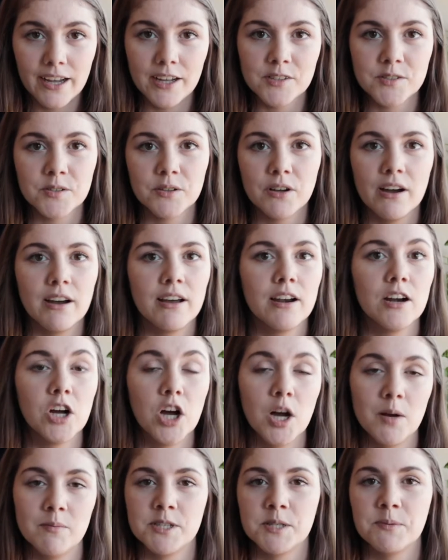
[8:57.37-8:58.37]
I also got
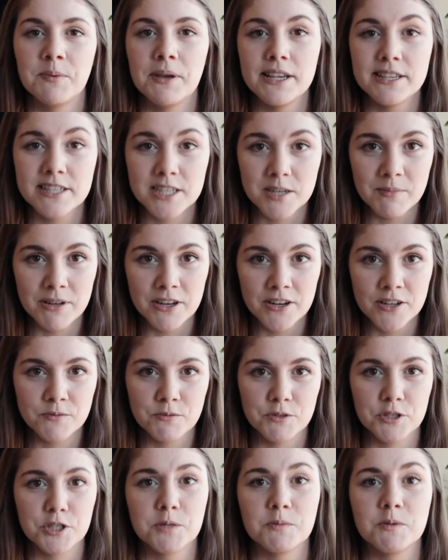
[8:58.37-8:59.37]
Amish paste tomatoes,
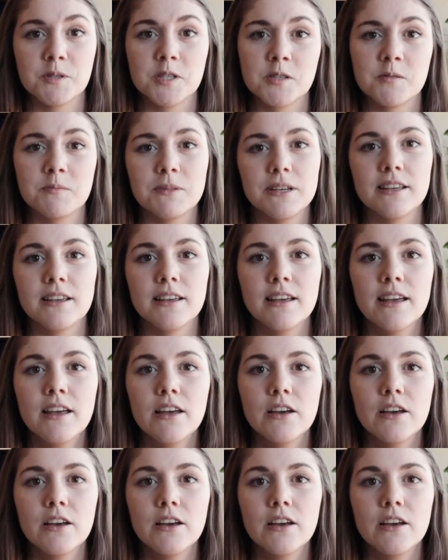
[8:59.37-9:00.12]
which are supposed to be